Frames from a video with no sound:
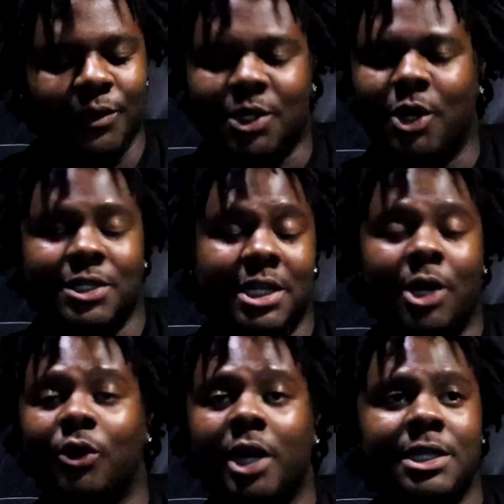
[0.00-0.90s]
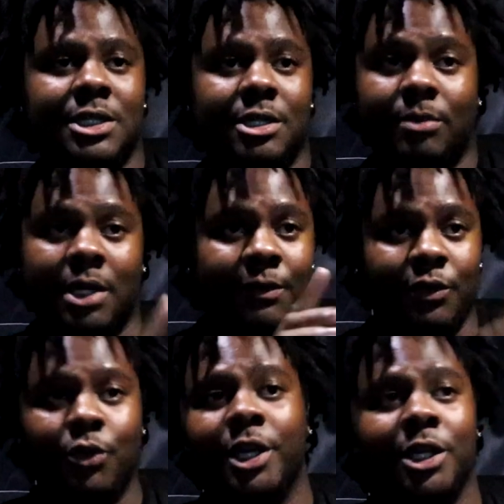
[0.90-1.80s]
this gonna sound crazy, but
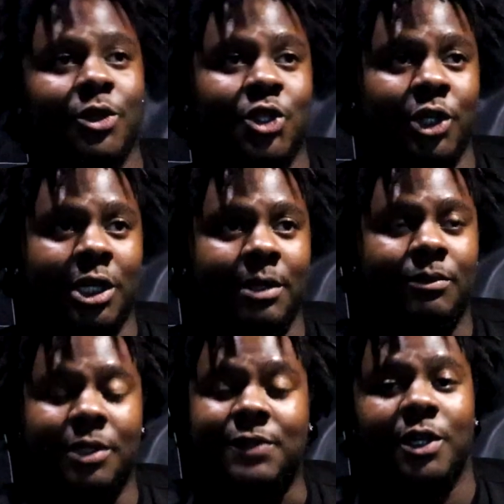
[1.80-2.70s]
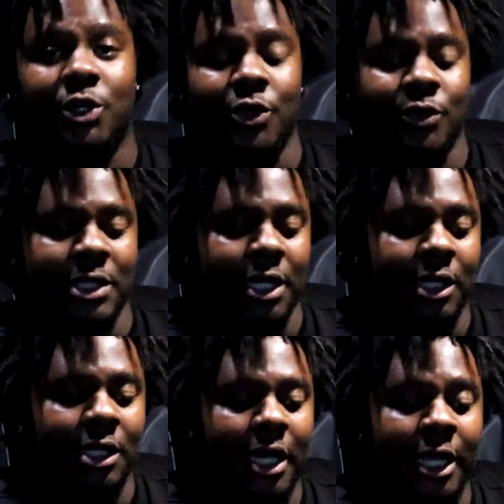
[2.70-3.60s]
if you in your truck, it's for the dudes out
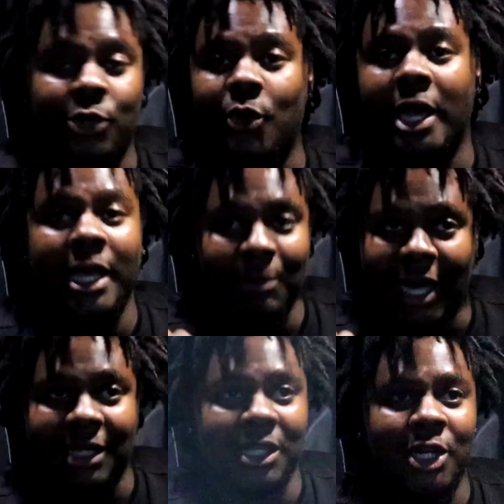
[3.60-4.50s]
here, and you ain't back